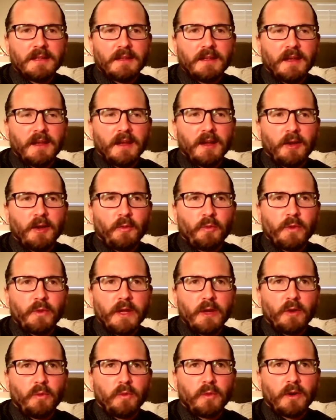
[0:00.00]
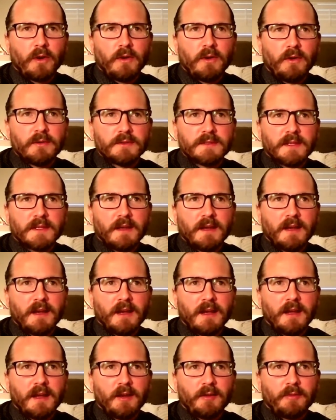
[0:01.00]
uh, real world
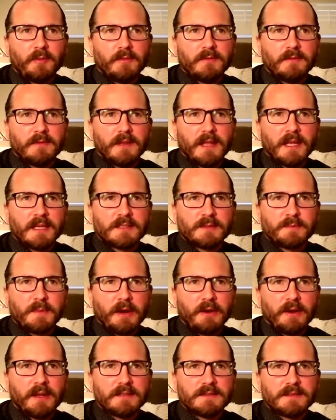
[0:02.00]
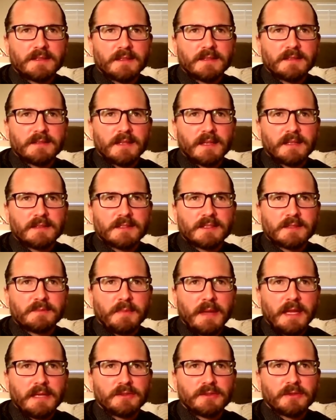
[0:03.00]
uh, experiences and
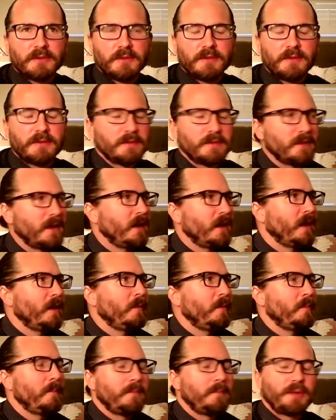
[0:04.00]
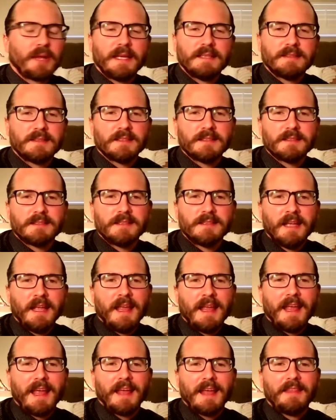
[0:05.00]
spatial um, places
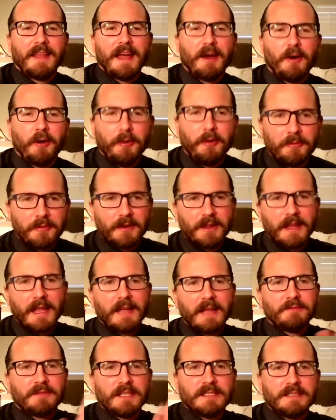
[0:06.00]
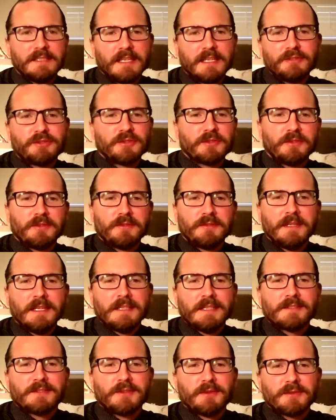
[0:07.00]
and that overlay of the digital.
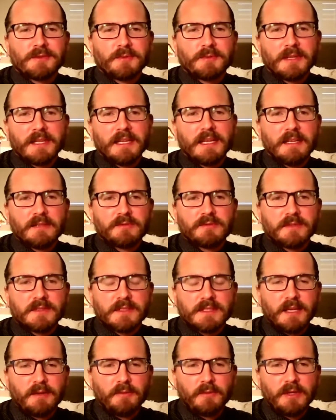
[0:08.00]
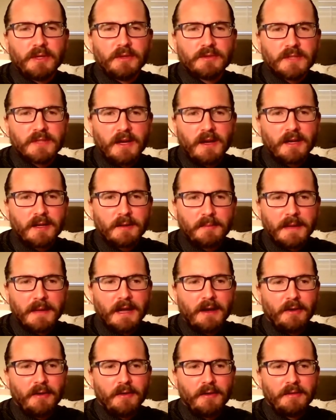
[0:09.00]
So it's really interesting when you talk
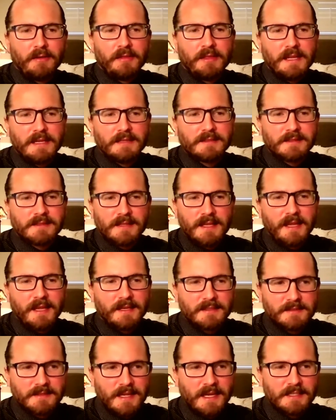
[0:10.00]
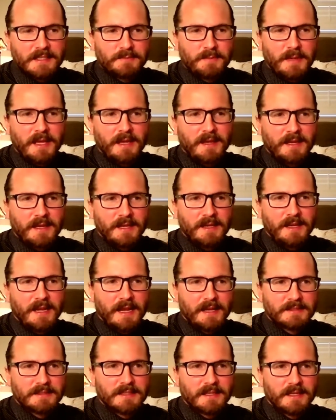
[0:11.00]
about these things as being
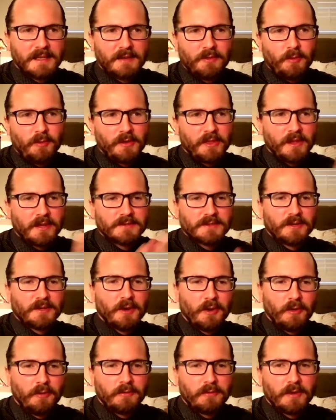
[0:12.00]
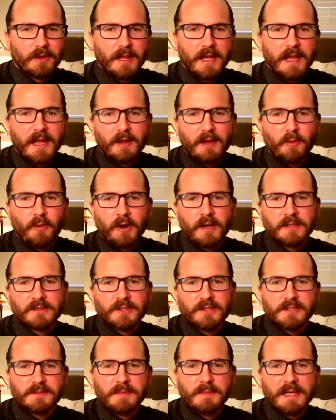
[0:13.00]
connected or there's an overlay or it
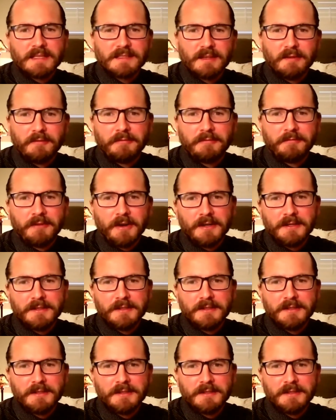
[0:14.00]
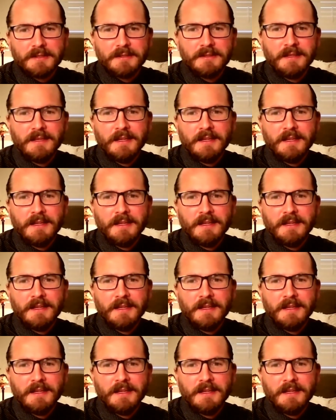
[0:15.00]
just makes it fun